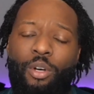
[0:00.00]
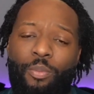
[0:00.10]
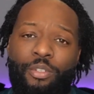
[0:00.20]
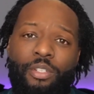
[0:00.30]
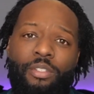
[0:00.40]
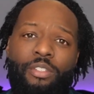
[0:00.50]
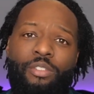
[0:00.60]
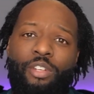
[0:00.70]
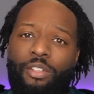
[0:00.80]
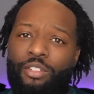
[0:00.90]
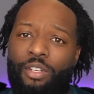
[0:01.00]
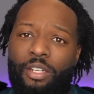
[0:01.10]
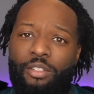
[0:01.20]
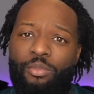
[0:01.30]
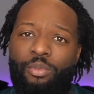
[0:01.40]
options, check that you're
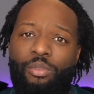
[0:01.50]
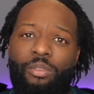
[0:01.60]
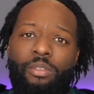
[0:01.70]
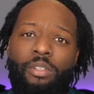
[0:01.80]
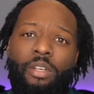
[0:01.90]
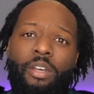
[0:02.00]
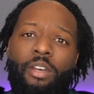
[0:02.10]
eligible, and